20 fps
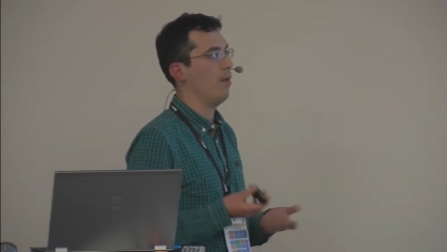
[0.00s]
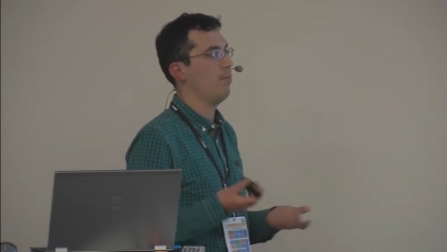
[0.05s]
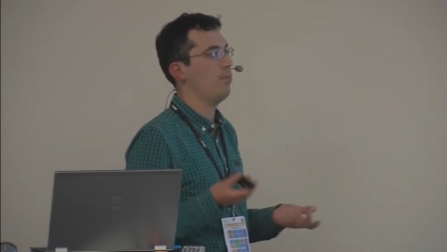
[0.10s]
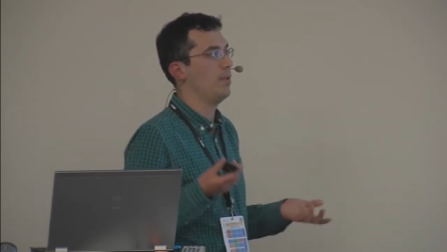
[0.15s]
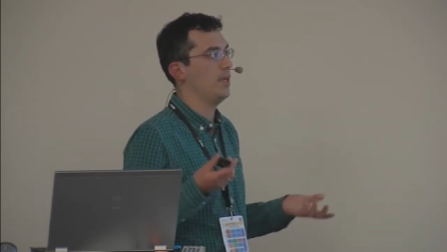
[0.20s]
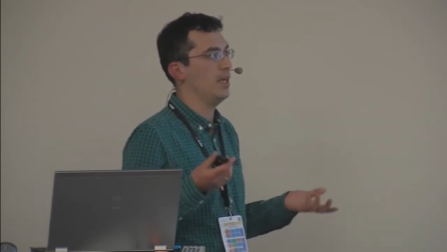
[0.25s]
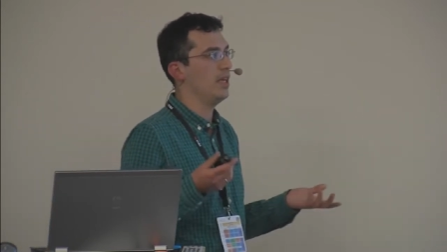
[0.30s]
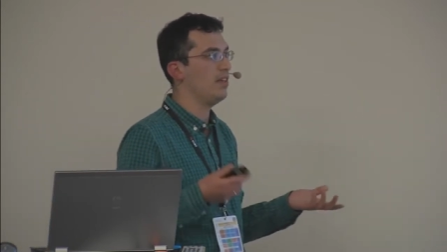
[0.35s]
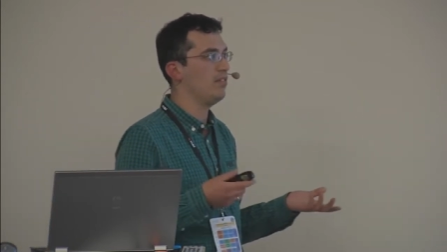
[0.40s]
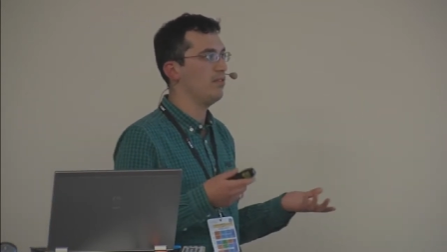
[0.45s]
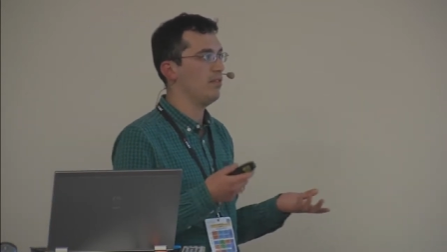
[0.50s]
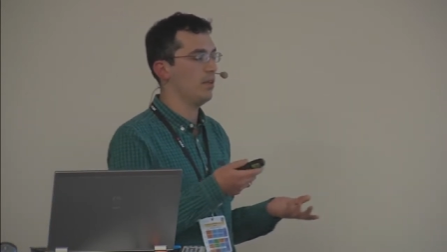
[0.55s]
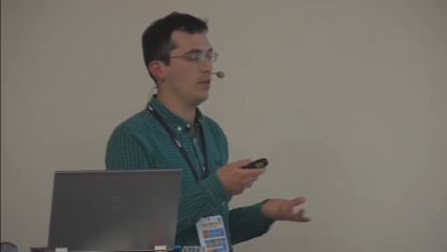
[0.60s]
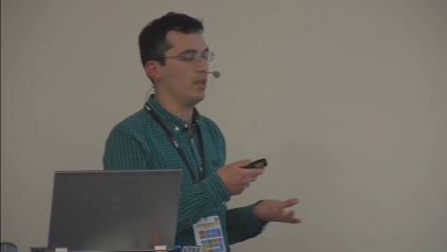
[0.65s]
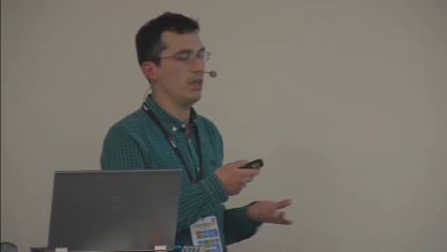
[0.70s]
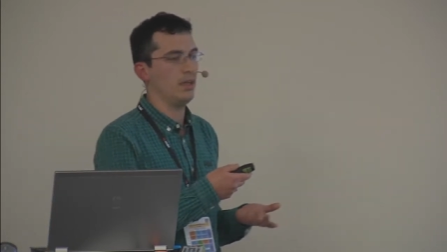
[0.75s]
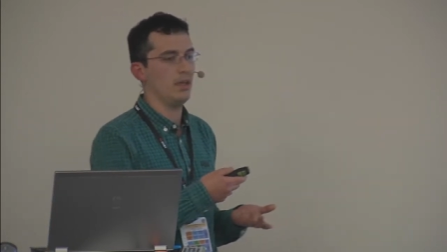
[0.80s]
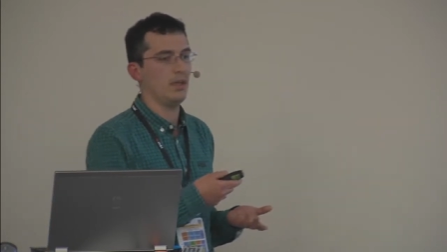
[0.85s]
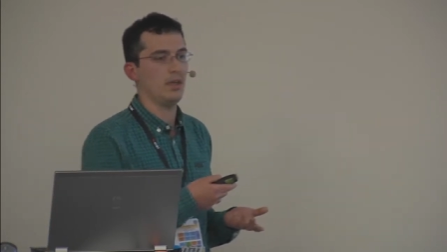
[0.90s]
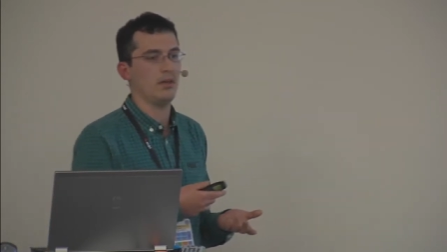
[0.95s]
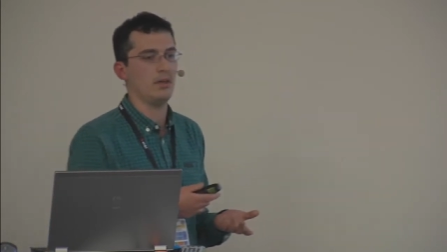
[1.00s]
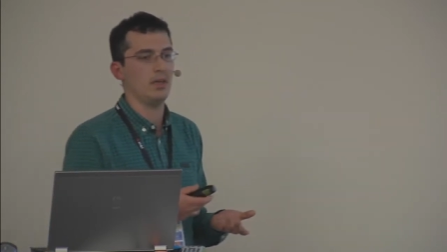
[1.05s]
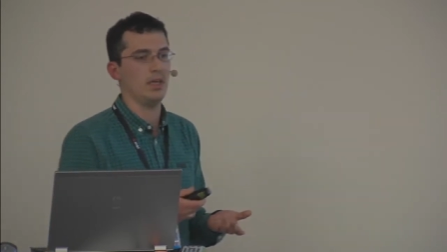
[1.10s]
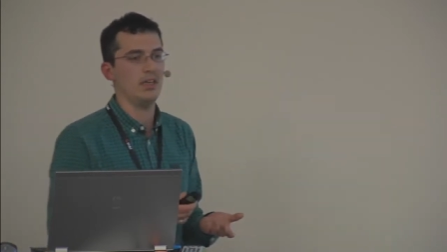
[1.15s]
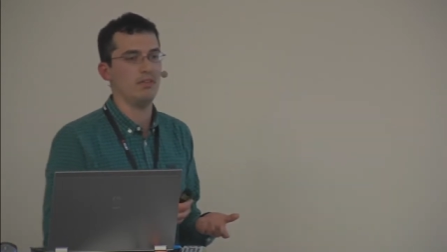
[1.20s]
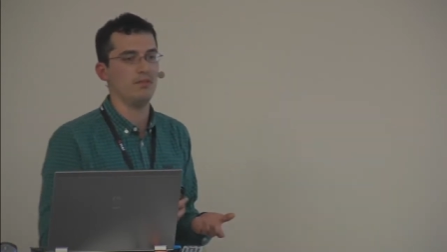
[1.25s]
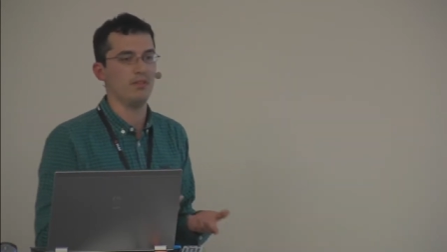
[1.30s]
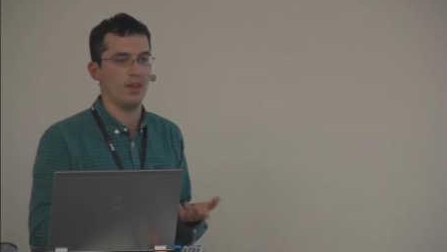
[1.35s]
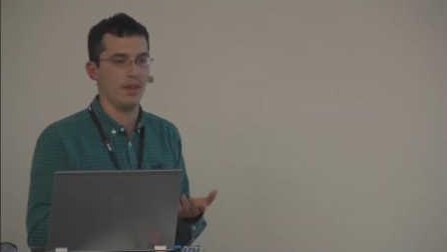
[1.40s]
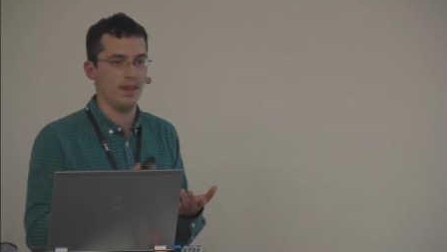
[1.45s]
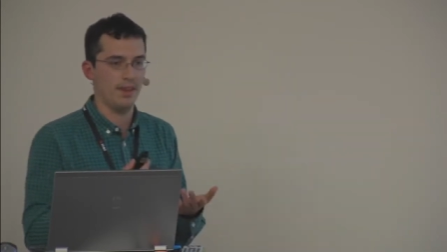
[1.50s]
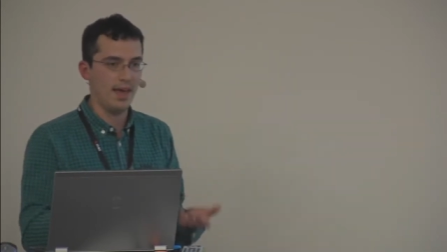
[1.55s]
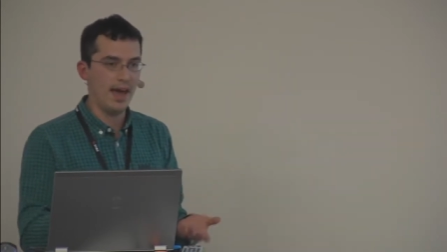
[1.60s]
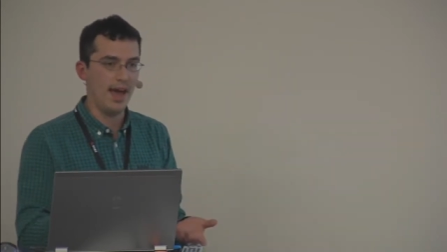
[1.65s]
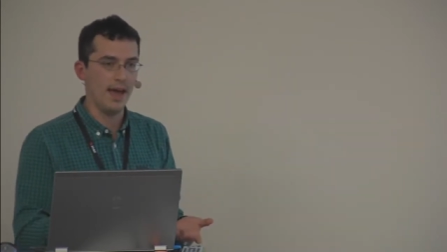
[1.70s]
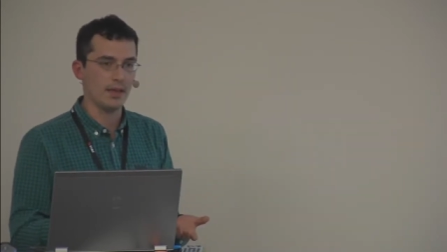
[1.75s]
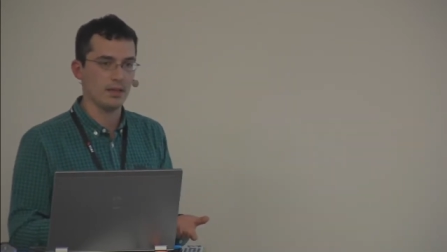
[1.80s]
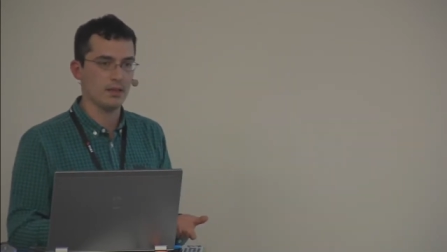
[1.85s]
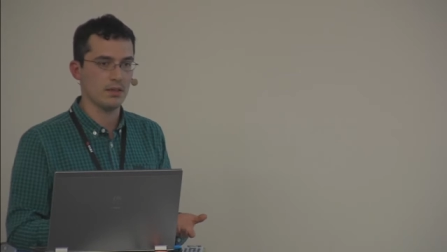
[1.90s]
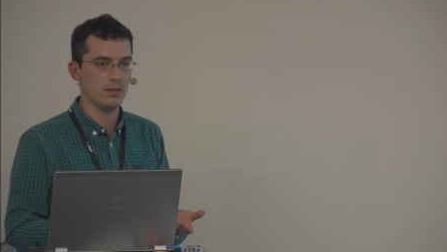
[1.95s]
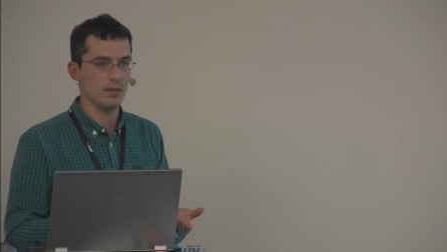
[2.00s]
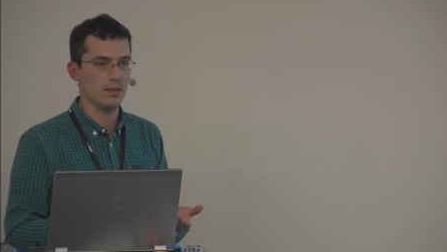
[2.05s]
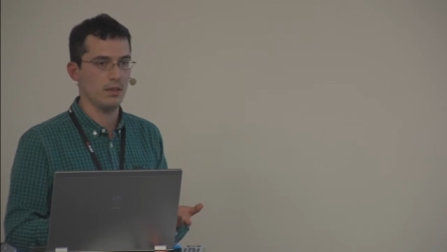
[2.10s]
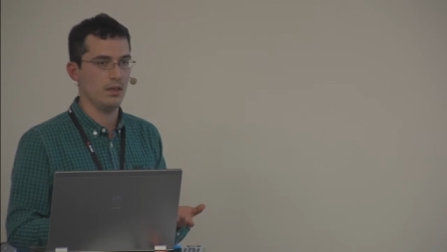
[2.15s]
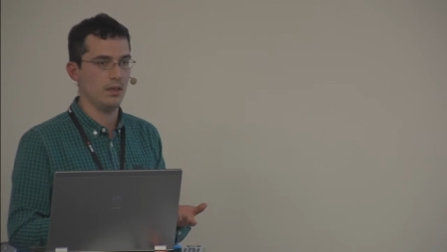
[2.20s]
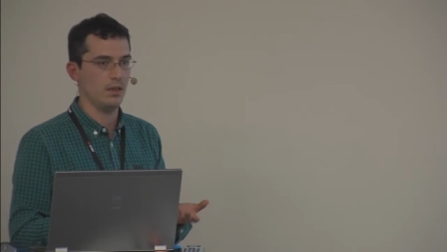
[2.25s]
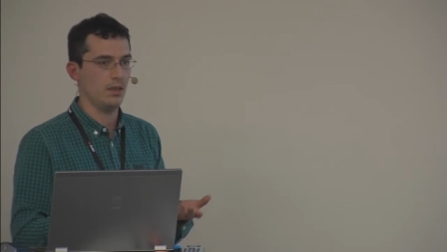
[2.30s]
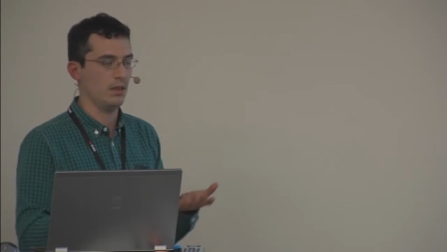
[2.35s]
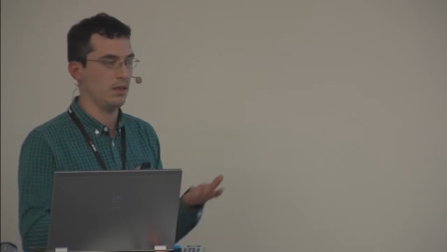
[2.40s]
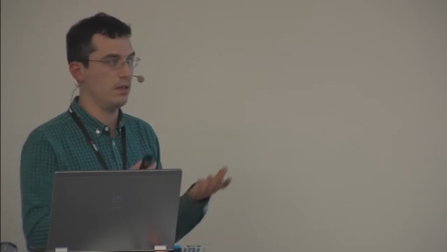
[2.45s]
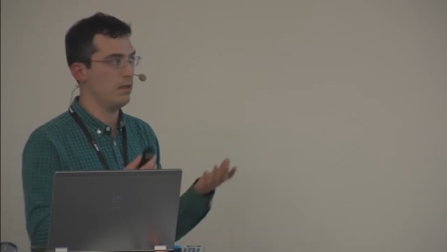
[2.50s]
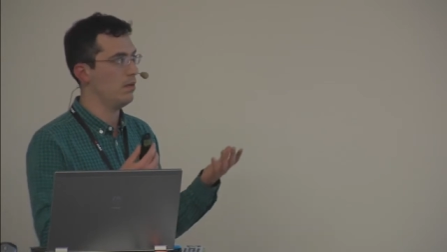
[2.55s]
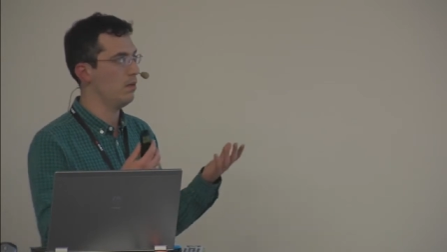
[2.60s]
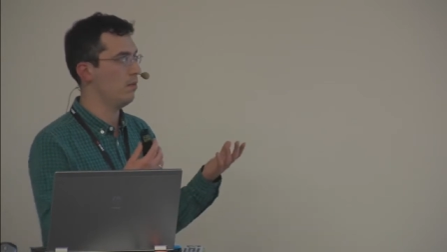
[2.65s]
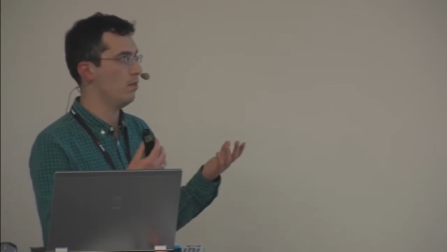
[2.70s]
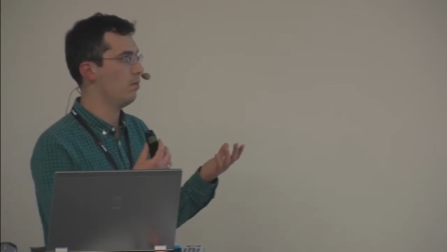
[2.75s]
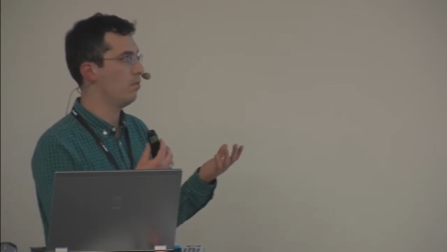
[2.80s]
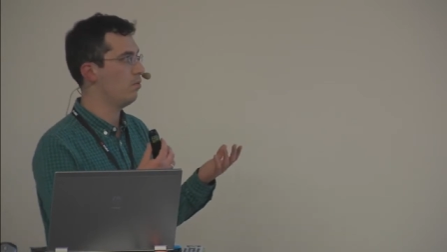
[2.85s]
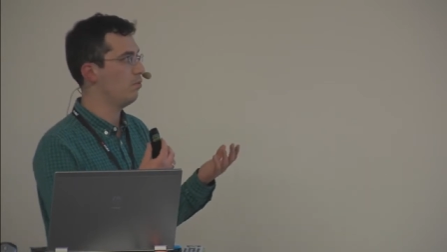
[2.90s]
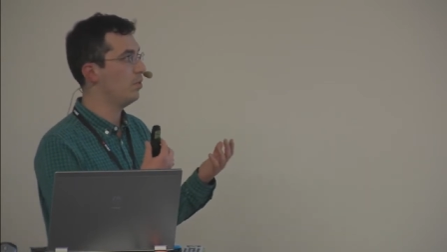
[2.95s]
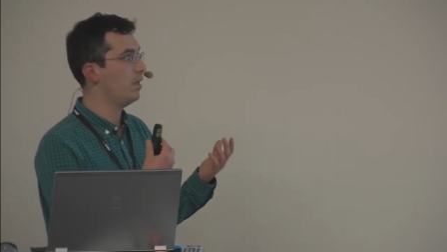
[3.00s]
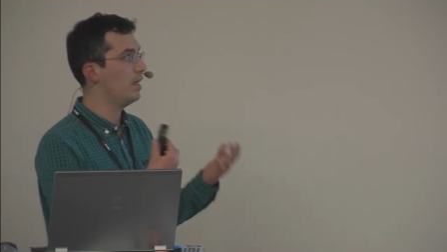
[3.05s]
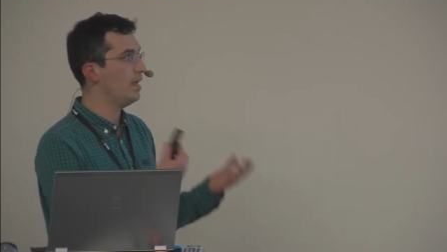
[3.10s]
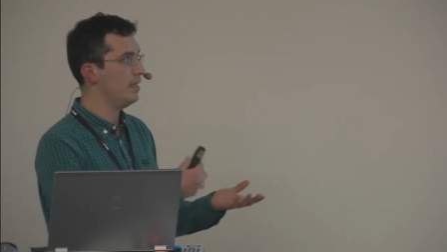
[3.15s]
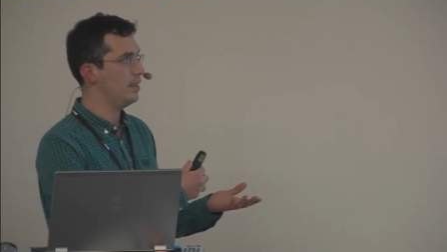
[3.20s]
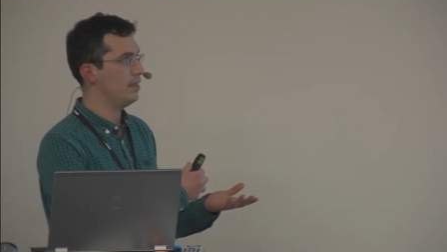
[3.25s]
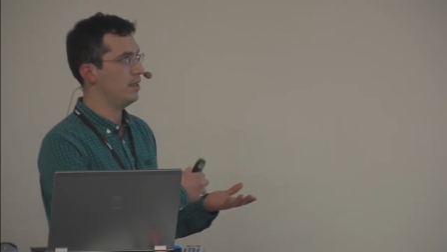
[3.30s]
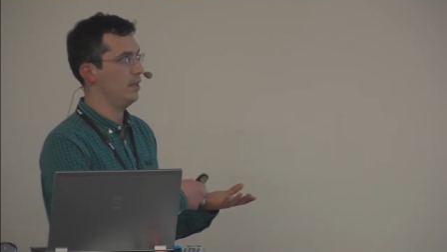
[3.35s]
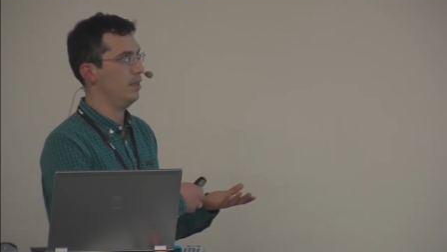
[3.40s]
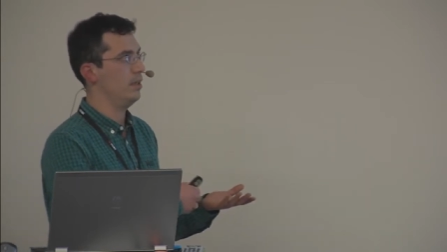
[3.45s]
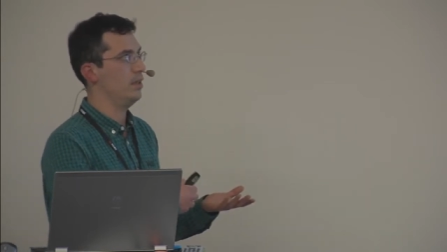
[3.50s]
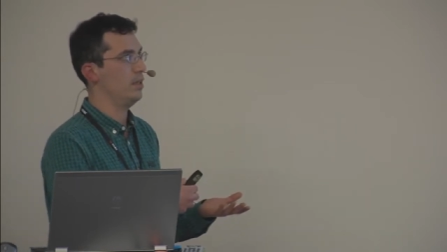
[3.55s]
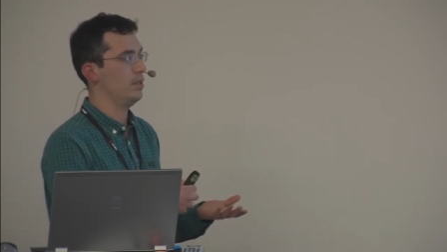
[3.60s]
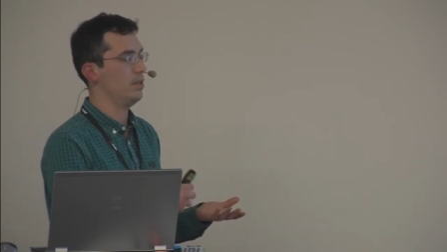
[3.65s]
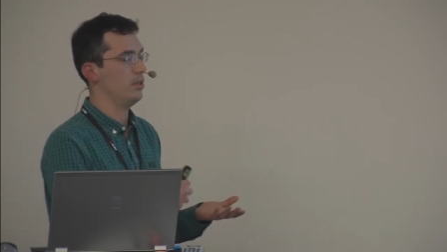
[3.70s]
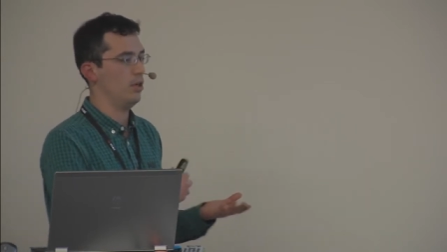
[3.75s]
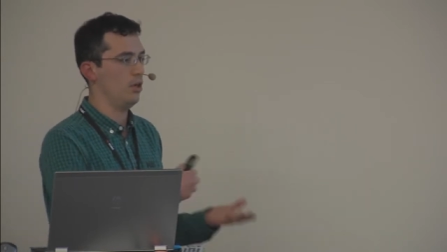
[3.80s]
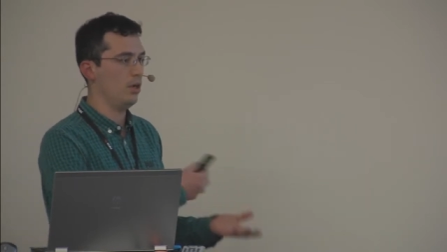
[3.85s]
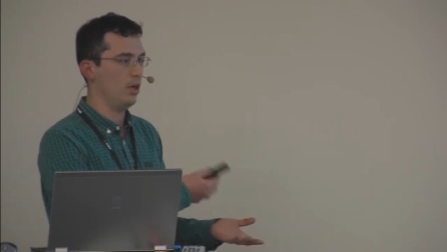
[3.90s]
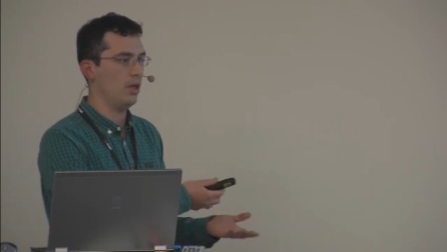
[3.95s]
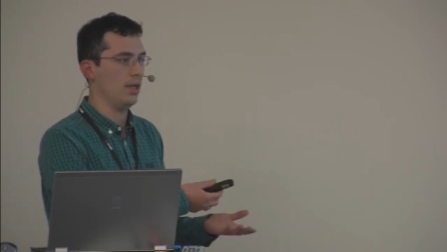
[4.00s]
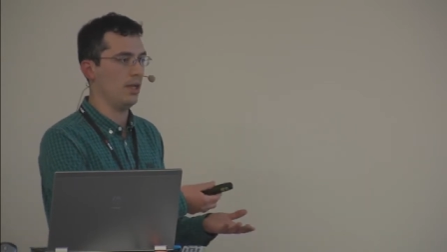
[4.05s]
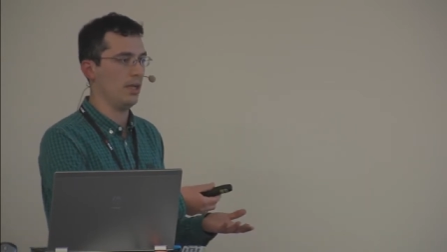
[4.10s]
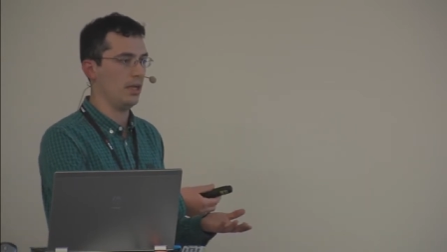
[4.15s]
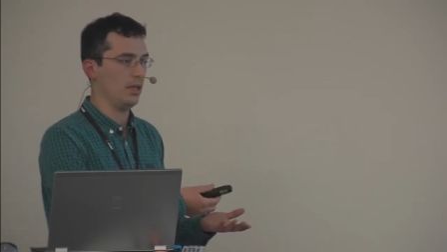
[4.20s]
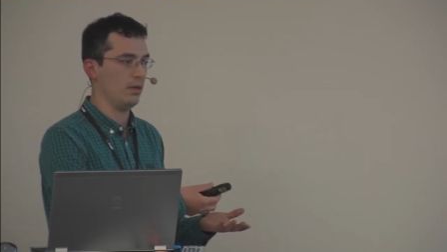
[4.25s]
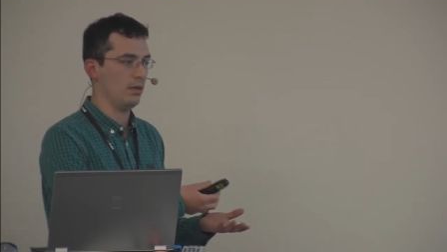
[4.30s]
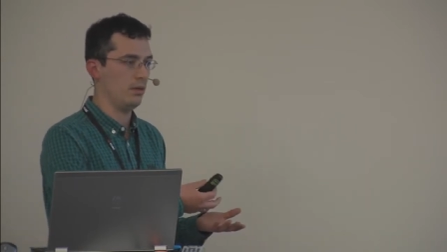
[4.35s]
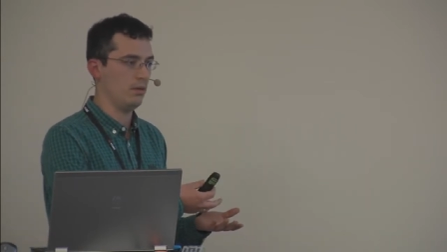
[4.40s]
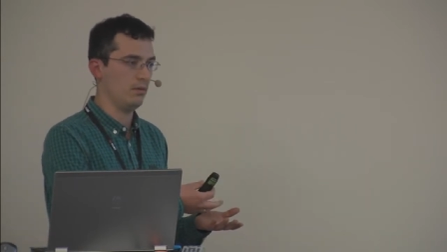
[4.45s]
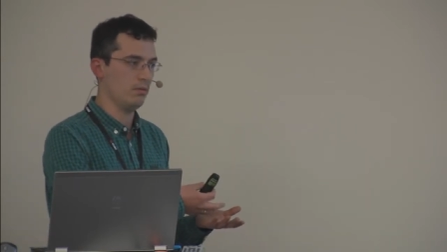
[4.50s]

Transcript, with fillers: But even given that, the releasing this early,